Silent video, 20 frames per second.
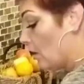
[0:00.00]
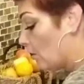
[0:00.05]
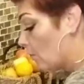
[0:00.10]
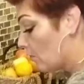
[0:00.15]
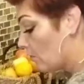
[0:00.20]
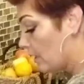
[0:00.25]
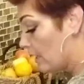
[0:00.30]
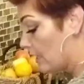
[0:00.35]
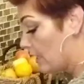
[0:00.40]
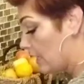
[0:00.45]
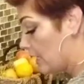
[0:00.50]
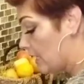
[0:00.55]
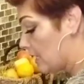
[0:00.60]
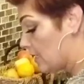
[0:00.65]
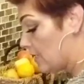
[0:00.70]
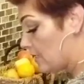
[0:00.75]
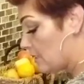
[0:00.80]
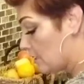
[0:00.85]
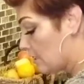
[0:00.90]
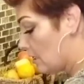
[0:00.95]

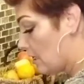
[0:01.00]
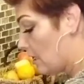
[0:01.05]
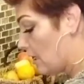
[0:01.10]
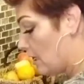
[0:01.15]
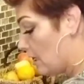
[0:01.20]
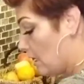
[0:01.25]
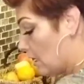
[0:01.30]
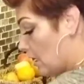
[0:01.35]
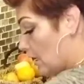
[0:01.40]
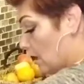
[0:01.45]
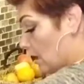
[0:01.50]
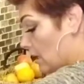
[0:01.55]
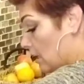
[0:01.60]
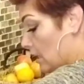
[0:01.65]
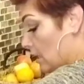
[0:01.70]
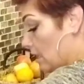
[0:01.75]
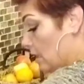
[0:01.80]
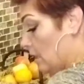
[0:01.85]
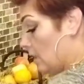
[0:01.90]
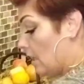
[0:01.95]
rice.
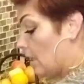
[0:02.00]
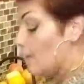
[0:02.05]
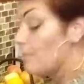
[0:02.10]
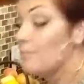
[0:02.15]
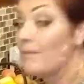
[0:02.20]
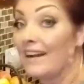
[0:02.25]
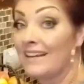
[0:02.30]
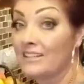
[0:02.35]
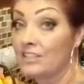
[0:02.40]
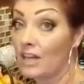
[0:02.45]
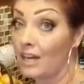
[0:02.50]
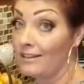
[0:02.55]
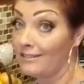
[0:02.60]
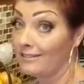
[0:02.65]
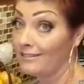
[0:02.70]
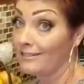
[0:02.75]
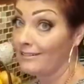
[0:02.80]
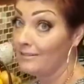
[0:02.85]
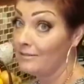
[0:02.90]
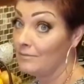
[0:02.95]
My
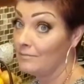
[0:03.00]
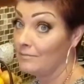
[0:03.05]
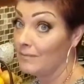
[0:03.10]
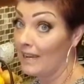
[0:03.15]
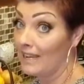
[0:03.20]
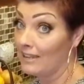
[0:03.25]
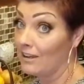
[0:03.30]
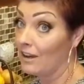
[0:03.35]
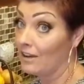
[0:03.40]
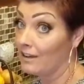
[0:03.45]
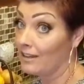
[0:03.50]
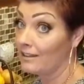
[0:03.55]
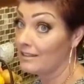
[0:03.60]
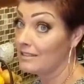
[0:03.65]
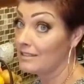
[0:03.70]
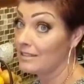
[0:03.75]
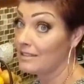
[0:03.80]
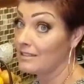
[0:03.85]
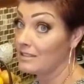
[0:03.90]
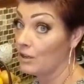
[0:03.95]
daughter, my
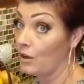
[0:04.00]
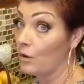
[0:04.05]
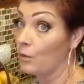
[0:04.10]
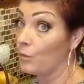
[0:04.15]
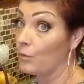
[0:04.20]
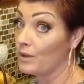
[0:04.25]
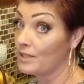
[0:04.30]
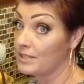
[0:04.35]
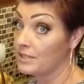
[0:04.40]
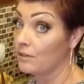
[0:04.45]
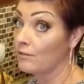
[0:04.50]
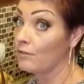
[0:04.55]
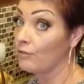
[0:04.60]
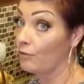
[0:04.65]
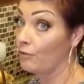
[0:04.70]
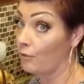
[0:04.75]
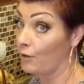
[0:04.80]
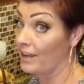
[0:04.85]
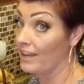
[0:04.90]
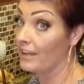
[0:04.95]
youngest, is a rizza
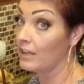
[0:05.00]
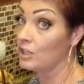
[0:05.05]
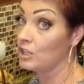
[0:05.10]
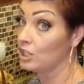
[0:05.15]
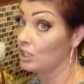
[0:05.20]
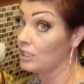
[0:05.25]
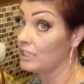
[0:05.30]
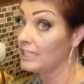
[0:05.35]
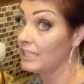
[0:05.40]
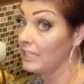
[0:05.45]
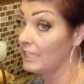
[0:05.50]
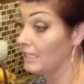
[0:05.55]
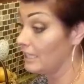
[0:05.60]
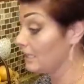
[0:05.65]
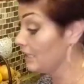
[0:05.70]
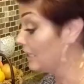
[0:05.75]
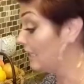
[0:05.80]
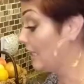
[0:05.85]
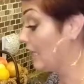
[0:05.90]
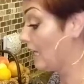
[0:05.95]
freak. She'll eat it
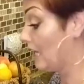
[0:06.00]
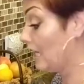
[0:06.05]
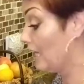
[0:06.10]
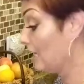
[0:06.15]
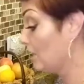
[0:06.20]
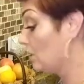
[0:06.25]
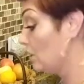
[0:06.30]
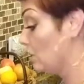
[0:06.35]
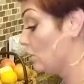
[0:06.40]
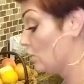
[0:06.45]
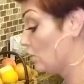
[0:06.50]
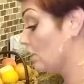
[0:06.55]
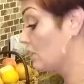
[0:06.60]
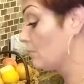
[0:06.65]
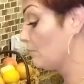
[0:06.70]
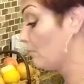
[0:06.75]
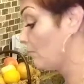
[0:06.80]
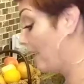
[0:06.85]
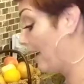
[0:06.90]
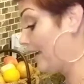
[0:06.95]
like
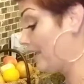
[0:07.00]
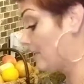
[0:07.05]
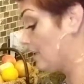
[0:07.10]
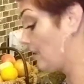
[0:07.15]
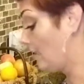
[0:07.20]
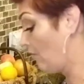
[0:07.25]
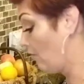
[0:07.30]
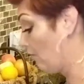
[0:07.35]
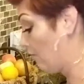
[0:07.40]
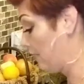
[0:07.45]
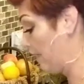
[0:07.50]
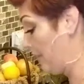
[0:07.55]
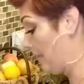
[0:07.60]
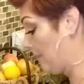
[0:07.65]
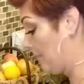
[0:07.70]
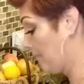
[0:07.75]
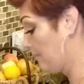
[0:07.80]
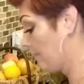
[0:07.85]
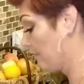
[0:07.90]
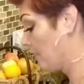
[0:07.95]
just by itself, plain.
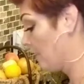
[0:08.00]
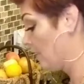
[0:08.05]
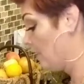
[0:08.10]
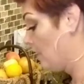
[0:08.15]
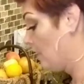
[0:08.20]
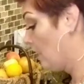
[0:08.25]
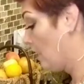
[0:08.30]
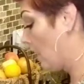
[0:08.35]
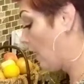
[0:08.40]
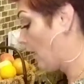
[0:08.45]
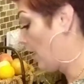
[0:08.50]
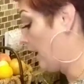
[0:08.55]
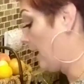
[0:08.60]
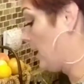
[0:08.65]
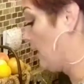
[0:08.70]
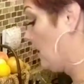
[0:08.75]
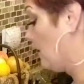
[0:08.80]
All right,